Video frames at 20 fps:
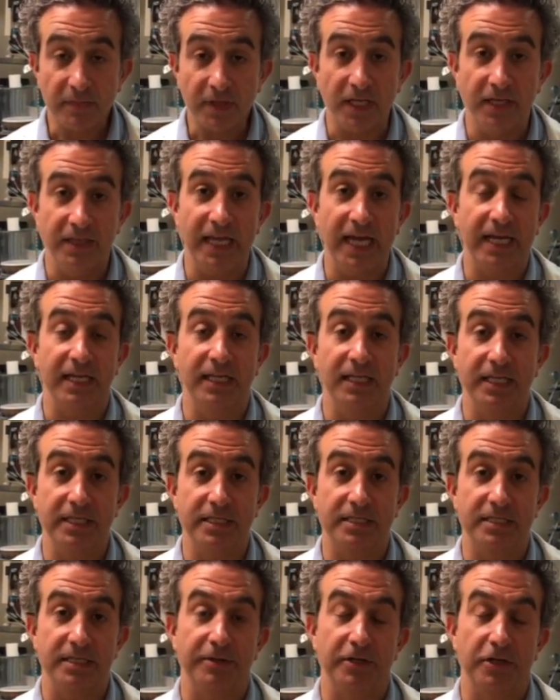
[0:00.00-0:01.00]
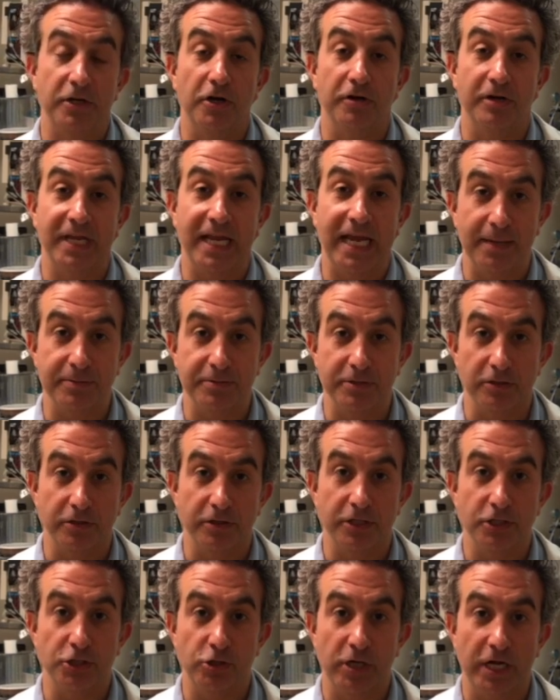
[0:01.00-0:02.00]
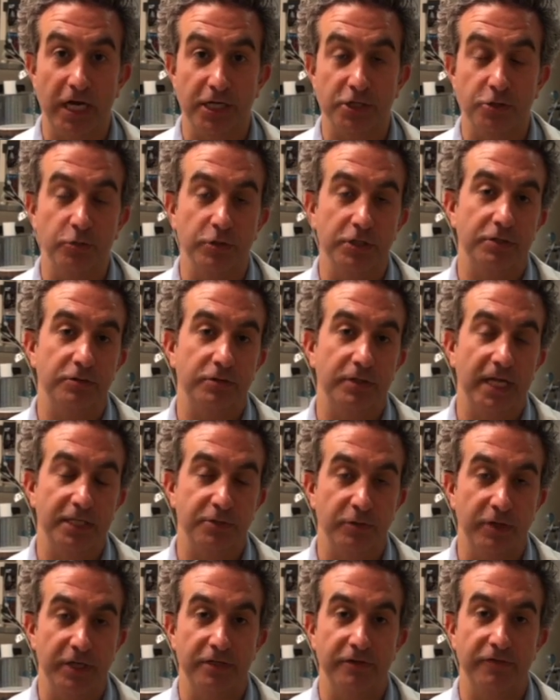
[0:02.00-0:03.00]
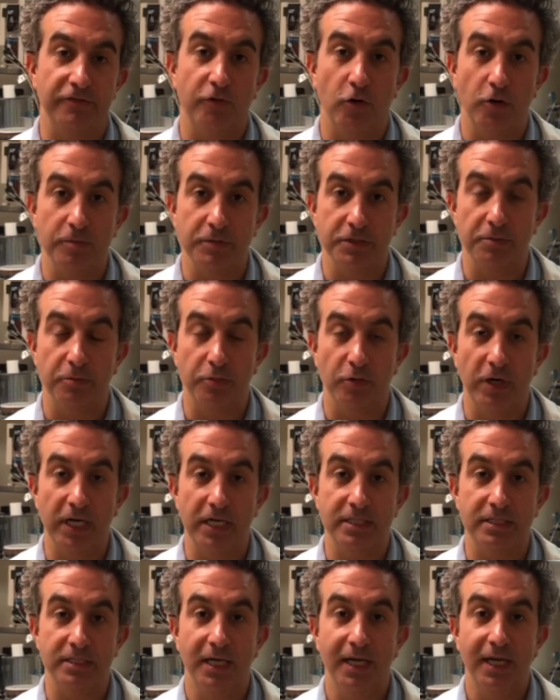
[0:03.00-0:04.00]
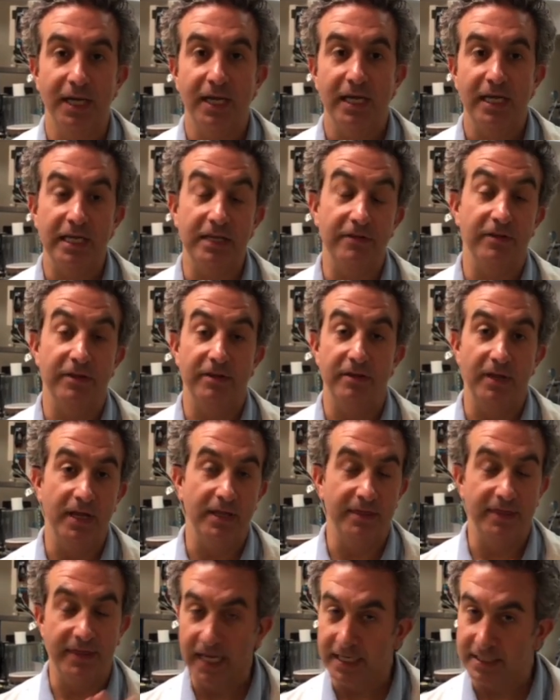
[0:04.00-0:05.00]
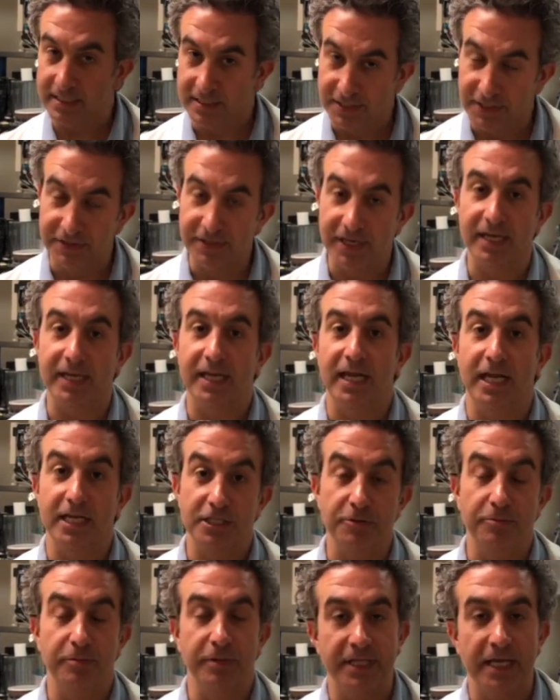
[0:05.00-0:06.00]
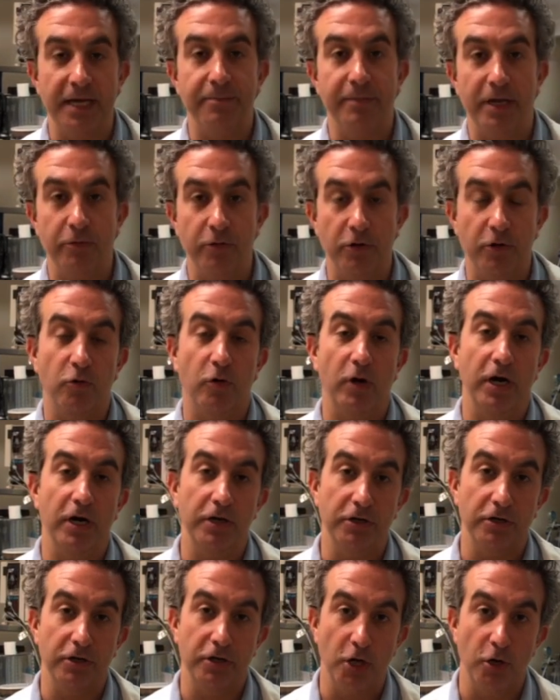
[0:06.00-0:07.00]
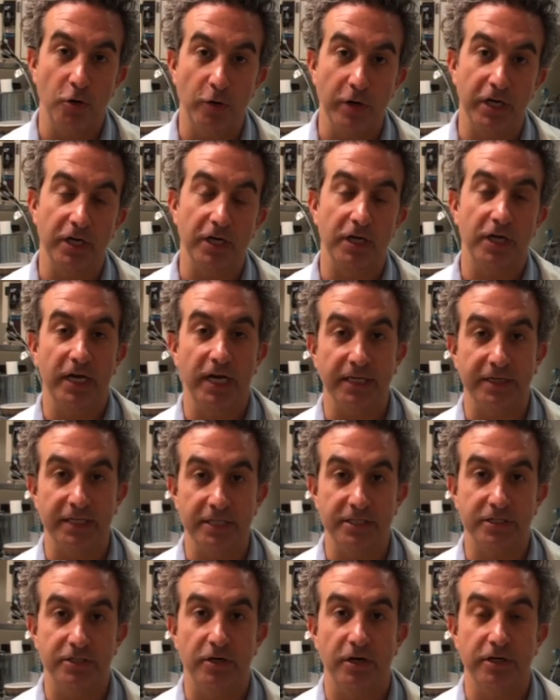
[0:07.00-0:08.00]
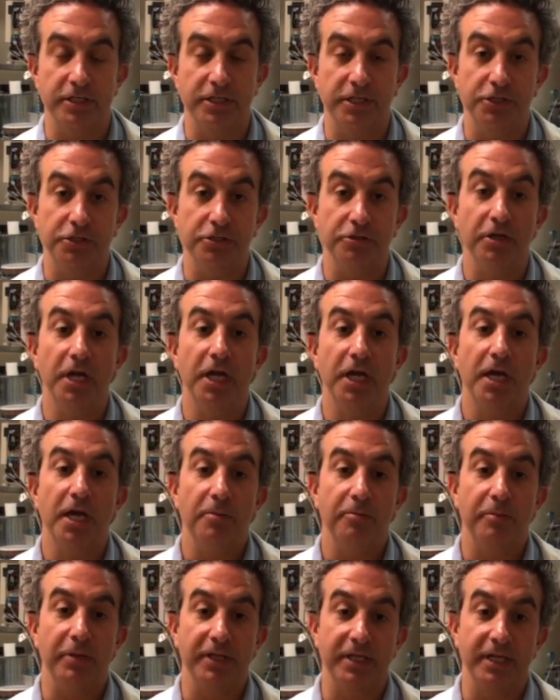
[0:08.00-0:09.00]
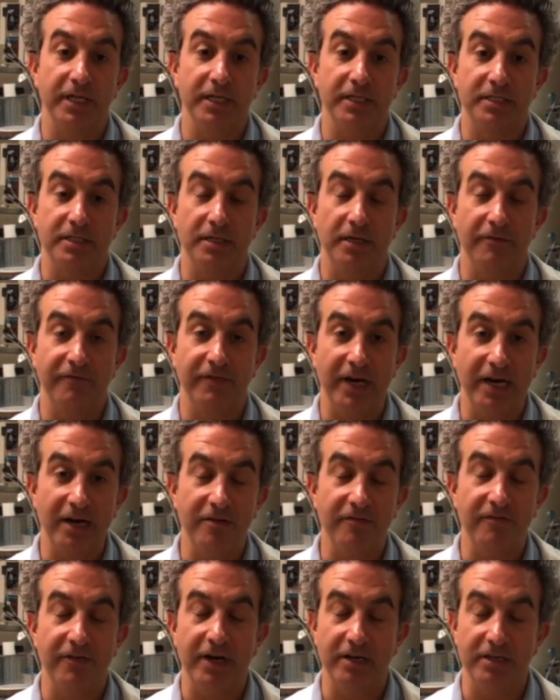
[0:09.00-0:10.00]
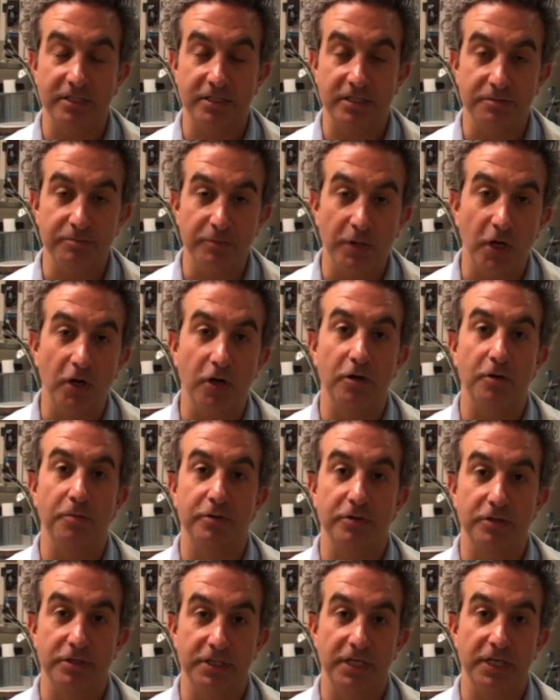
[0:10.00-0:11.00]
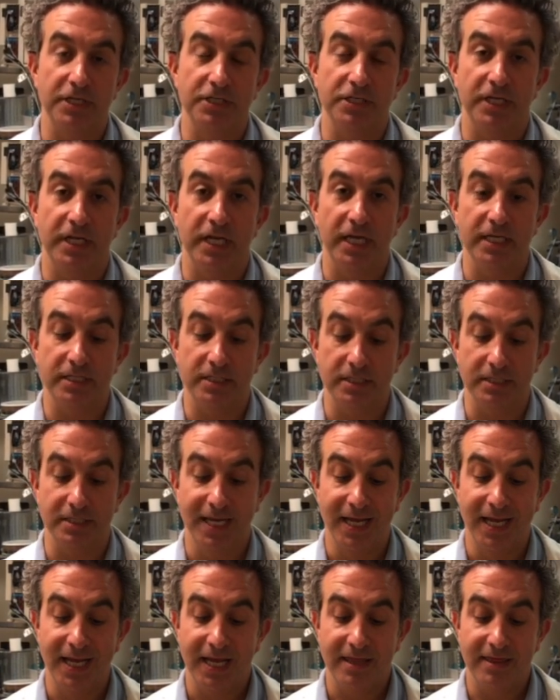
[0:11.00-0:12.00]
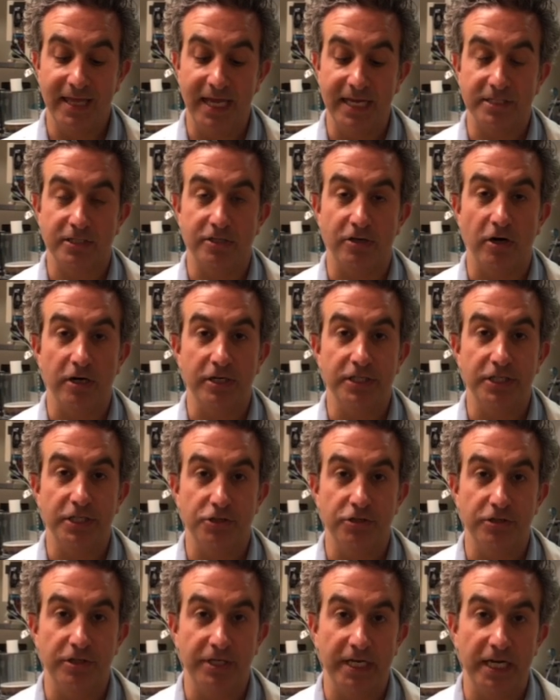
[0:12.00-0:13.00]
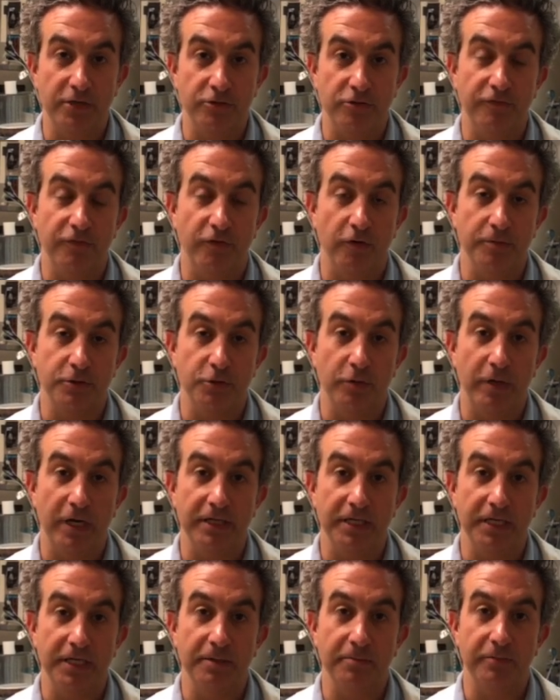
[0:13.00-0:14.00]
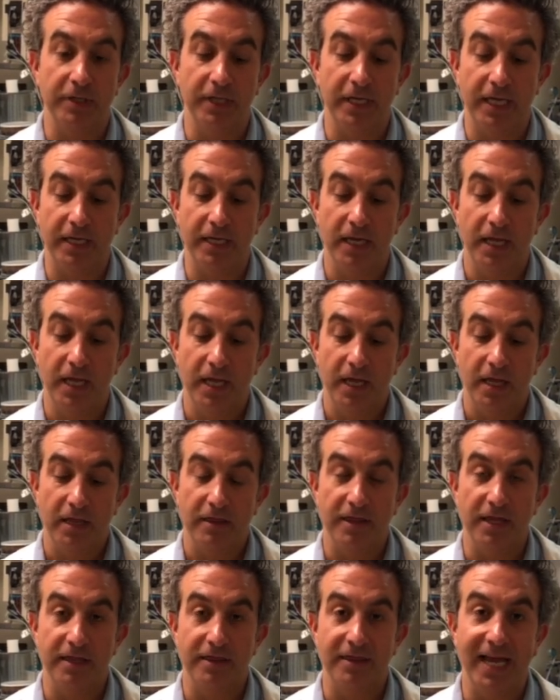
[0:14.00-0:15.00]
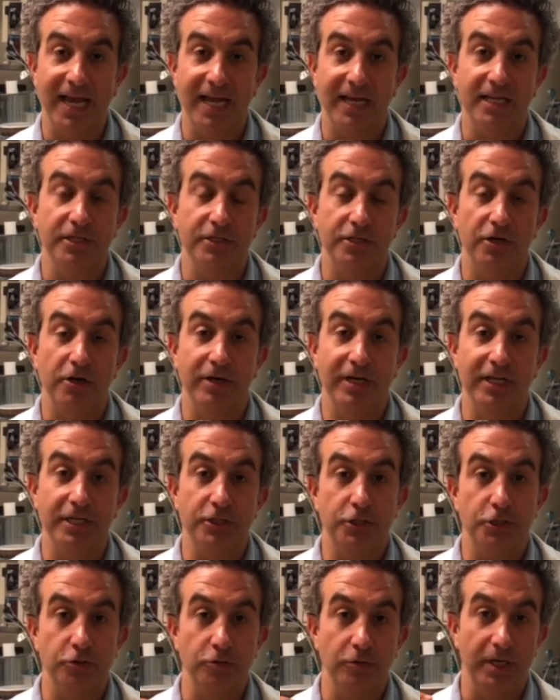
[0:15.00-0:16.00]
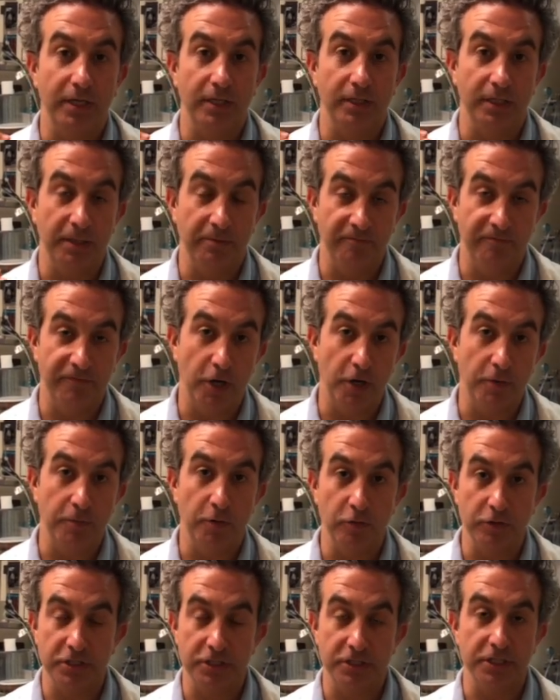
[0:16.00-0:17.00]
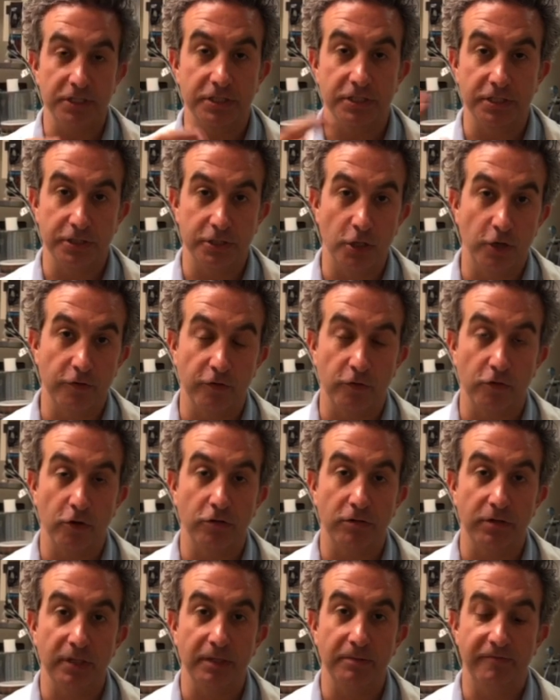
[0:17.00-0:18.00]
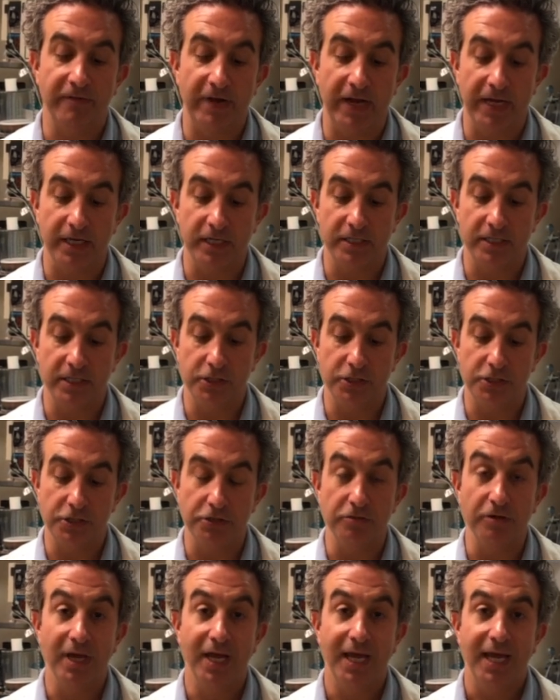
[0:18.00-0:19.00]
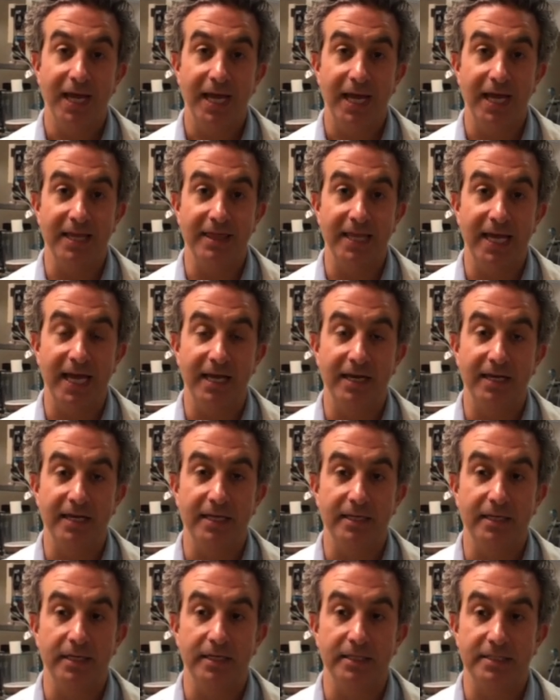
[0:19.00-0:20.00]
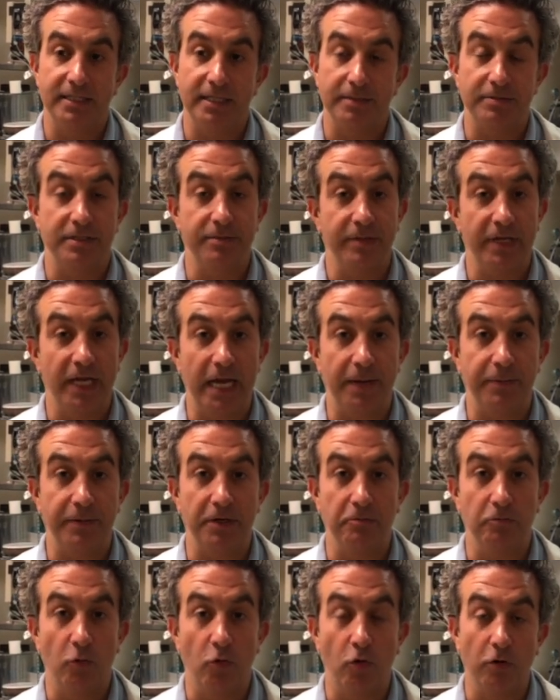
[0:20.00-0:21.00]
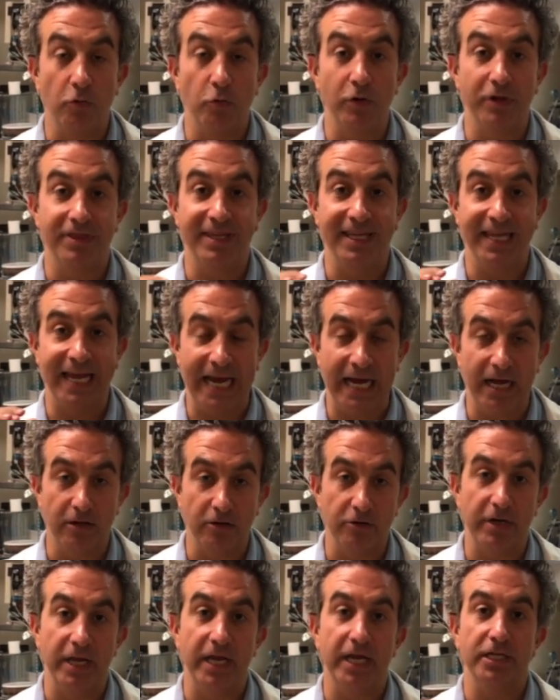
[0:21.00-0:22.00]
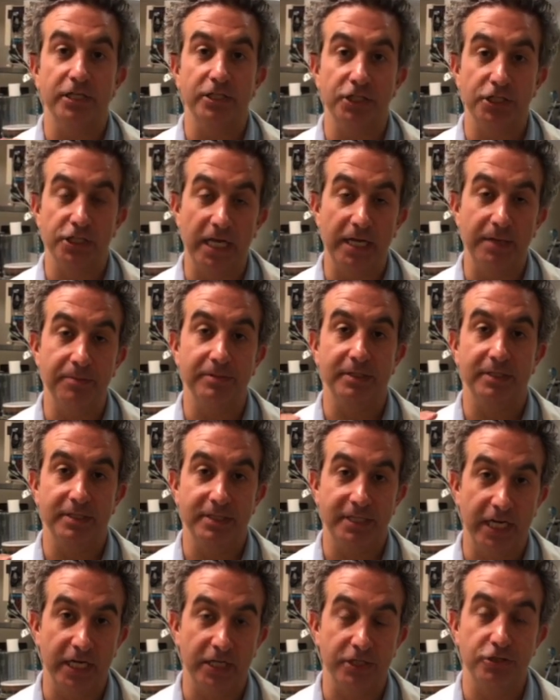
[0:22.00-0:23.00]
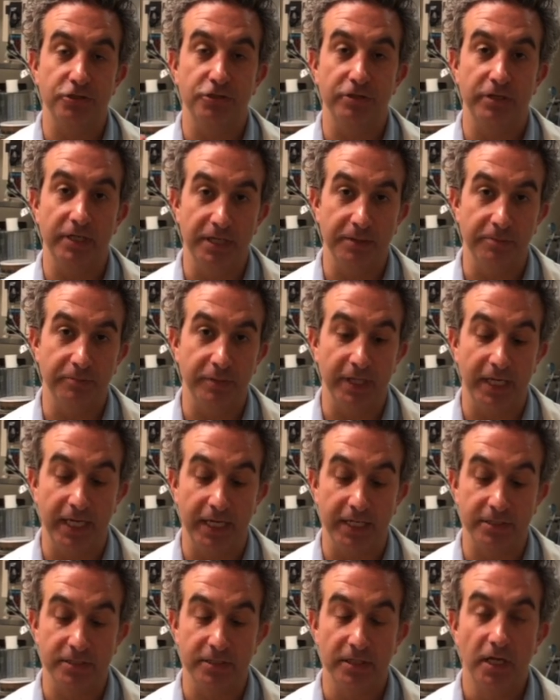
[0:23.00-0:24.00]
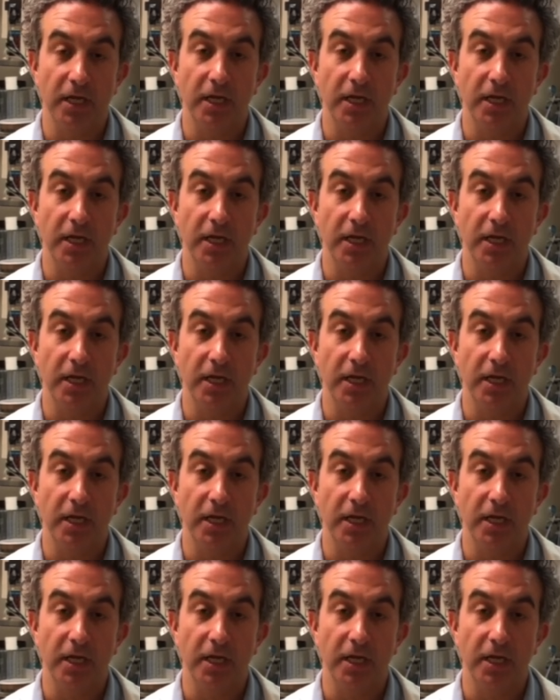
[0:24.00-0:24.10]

that can lead to something called capsular contracture, which that's when it deforms the breast. And that's still not cancer, but that may require you to go in and cut out that scar tissue. But then in a very, very small percentage of cases, that scar tissue that naturally forms around the implant, that can turn into lymphoma, which is this overgrowth of lymphatic tissue. And that seems to be happening more with the Allergan shaped textured implants.